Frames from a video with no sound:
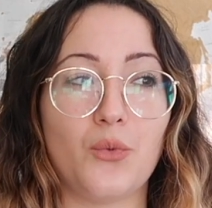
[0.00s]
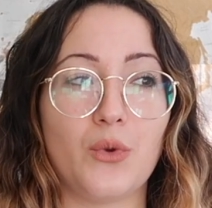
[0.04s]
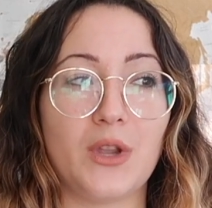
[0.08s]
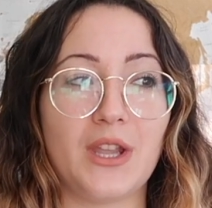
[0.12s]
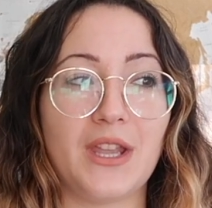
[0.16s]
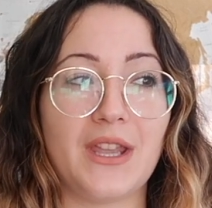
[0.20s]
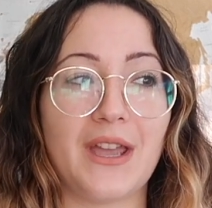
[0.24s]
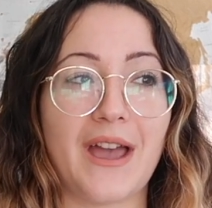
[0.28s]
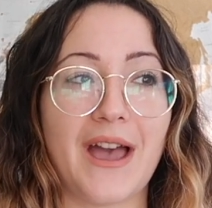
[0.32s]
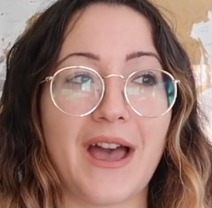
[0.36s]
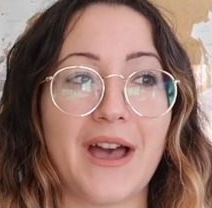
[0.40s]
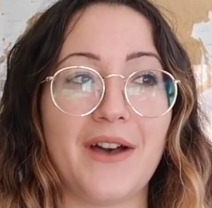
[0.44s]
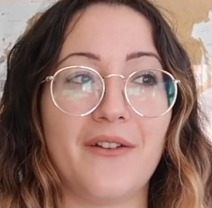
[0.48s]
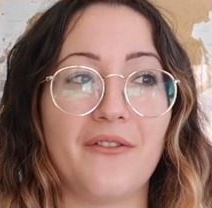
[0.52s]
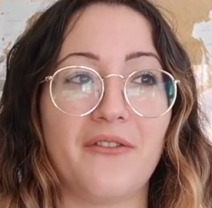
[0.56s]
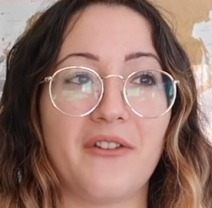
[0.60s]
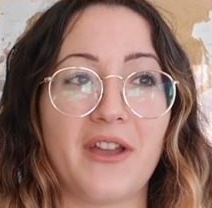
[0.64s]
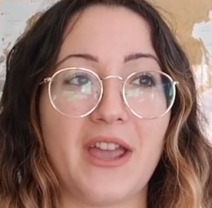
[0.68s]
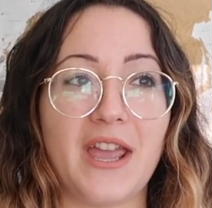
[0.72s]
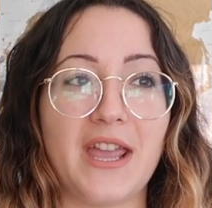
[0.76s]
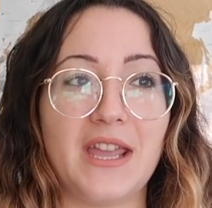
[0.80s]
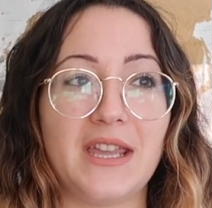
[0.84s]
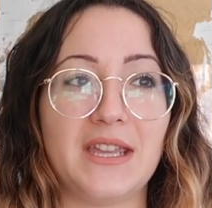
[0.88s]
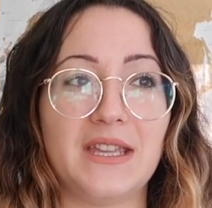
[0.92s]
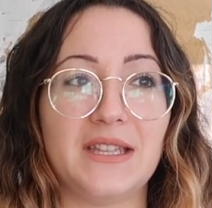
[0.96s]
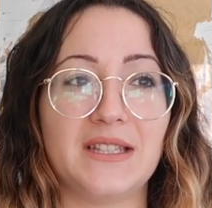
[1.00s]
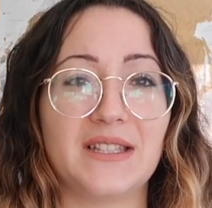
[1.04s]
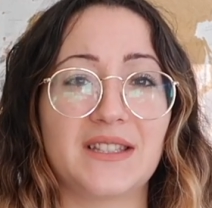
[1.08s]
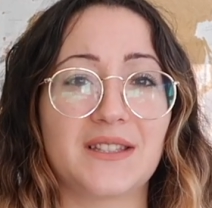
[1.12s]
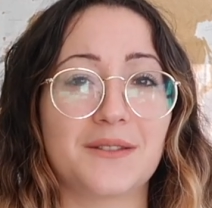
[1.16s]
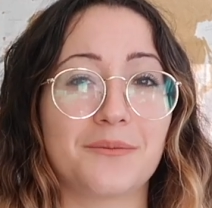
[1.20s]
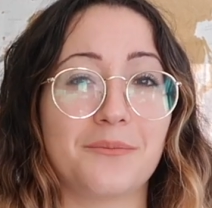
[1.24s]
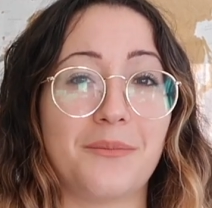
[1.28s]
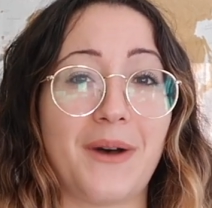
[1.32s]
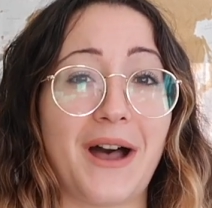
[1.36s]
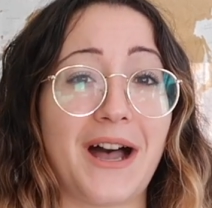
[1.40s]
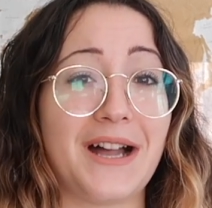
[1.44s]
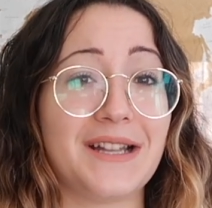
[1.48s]
we have a
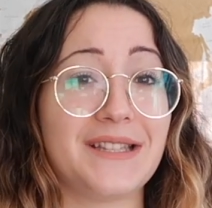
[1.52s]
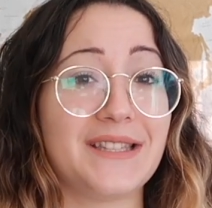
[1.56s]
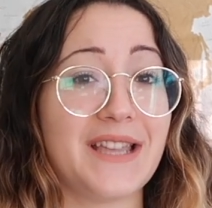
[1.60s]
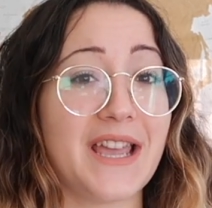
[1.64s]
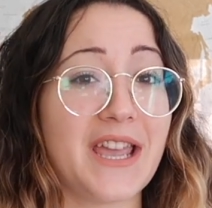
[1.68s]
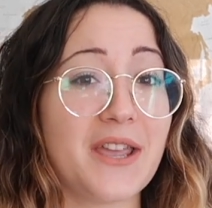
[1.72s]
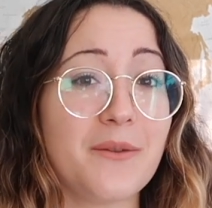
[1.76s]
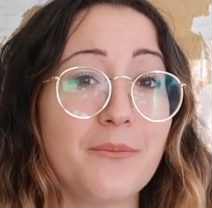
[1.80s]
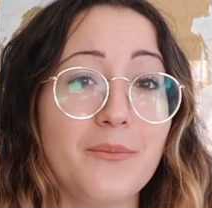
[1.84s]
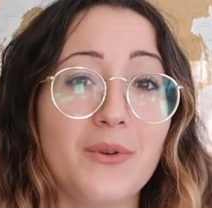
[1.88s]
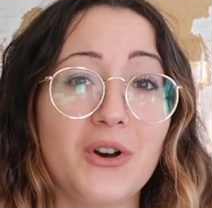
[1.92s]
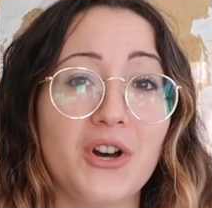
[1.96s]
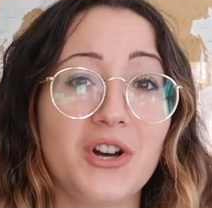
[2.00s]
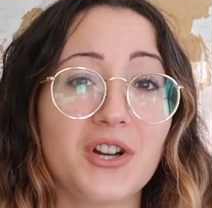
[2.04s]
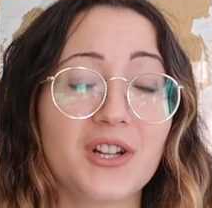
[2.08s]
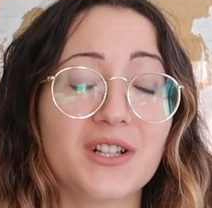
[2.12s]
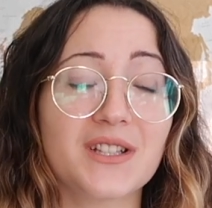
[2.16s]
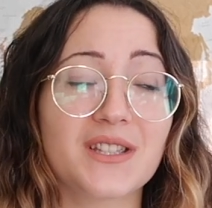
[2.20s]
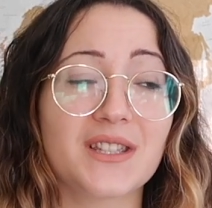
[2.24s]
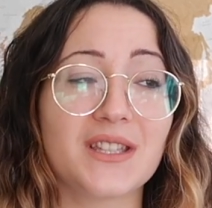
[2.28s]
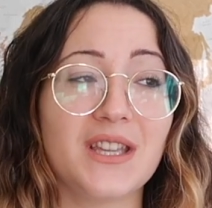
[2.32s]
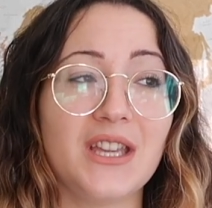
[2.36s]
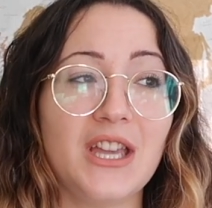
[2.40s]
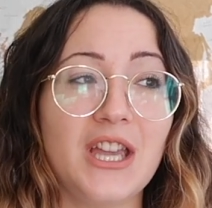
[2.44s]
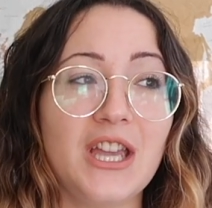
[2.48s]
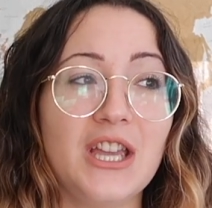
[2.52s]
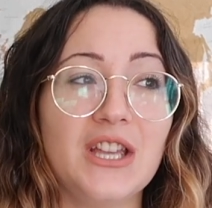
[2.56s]
spa day booked,